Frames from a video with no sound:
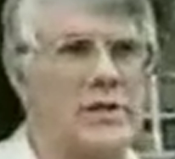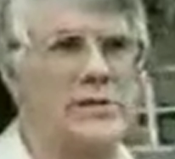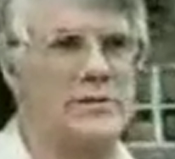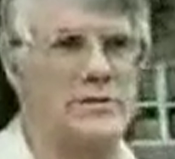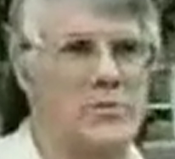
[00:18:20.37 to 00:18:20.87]

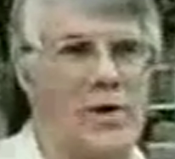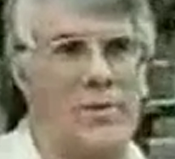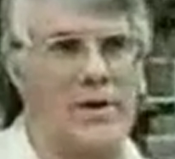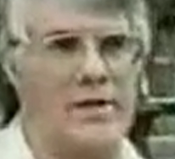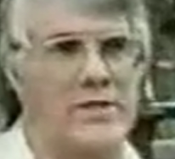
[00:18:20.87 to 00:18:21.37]
leaders as to why
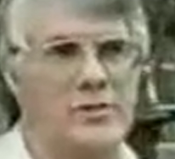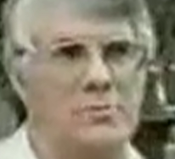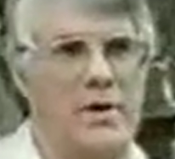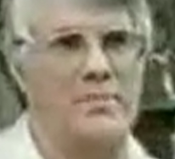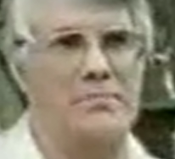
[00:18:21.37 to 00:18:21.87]
we had an energy
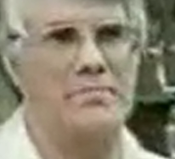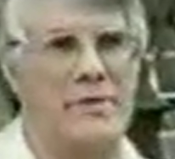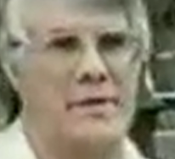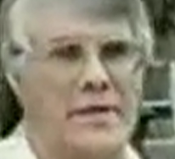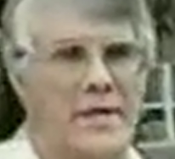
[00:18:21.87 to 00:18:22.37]
problem.
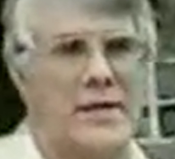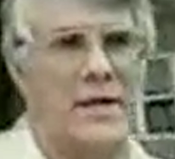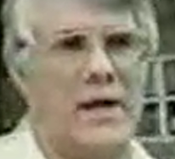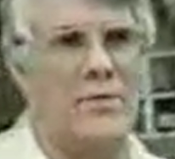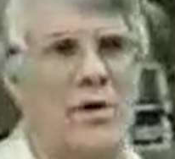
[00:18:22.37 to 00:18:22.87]

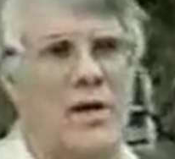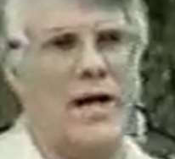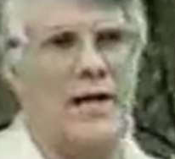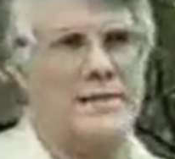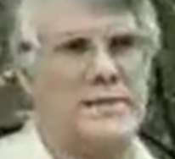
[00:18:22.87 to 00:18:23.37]
And I
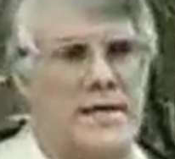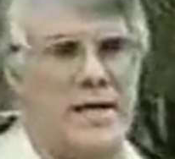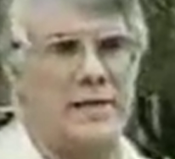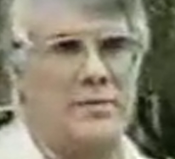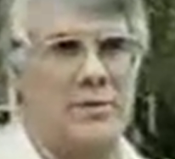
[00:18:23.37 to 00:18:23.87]
realized
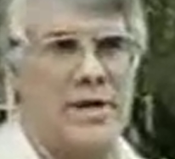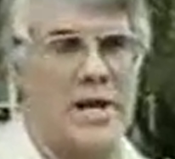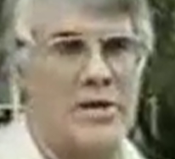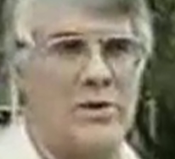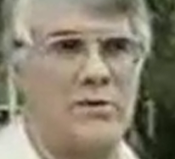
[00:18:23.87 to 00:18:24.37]
that
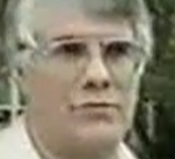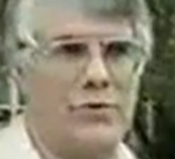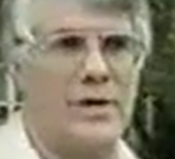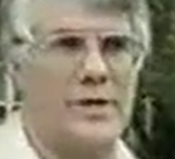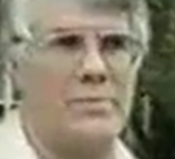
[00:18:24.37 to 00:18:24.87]
without a new
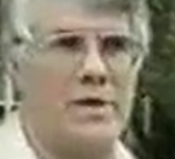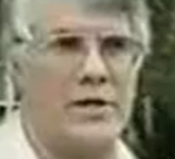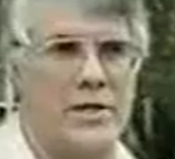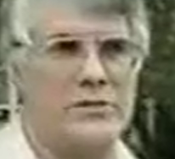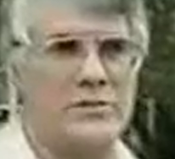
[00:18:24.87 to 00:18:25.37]
free and
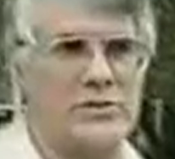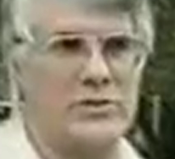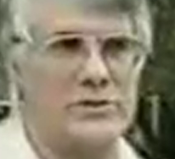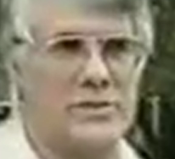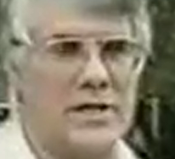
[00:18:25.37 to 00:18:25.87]
abundant energy source to